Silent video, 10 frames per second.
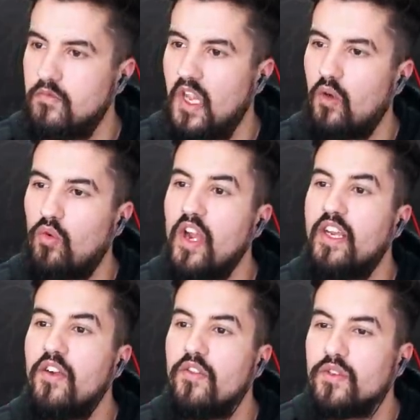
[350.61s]
Yeah, right
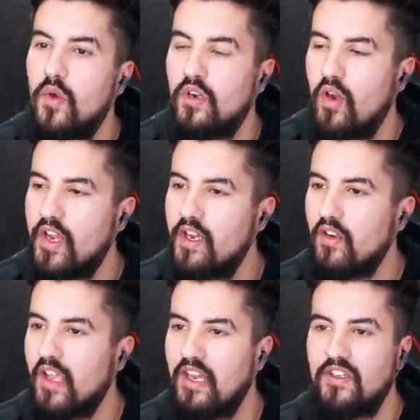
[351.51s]
here, there's one right here.
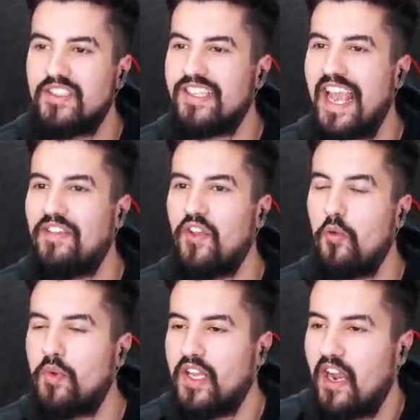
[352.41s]
Again, just scan the
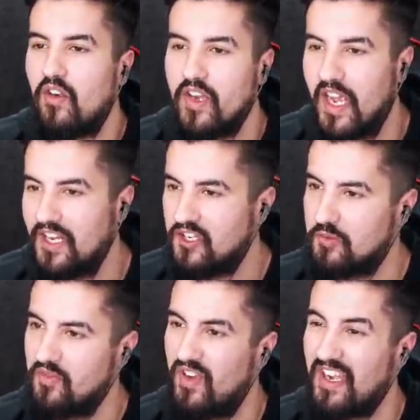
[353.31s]
opening area and you
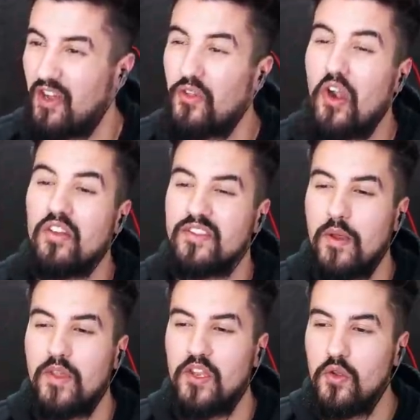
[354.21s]
should be fine. There are
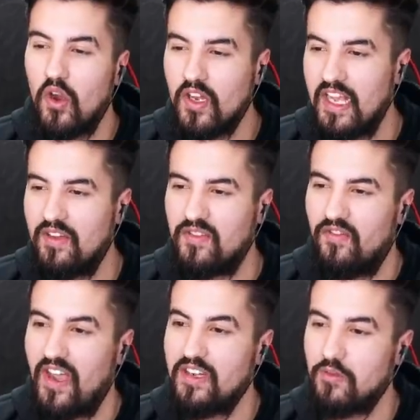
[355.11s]
some that you are going to have to
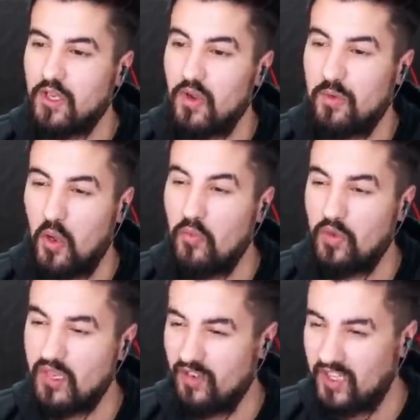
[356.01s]
fight really quick, but
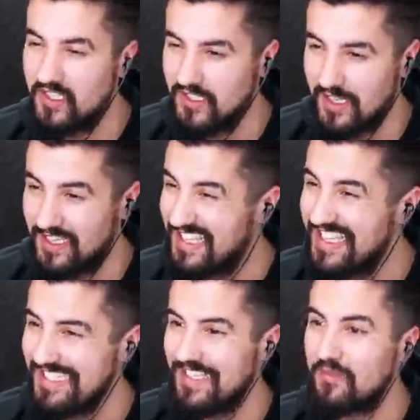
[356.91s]
hopefully you're at least
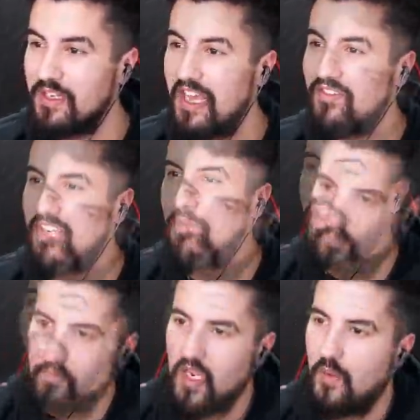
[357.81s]
a little bit leveled up.
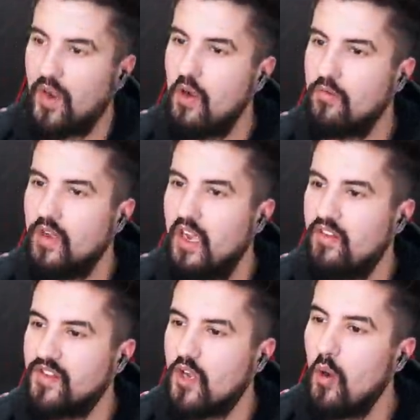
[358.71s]
There we go.
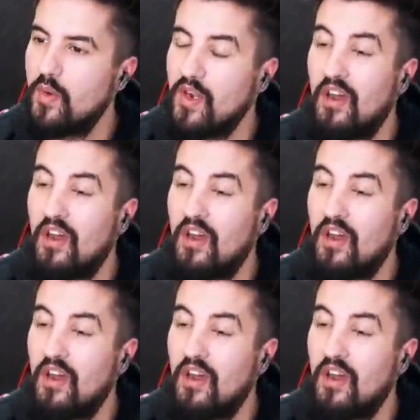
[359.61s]
Everything's open.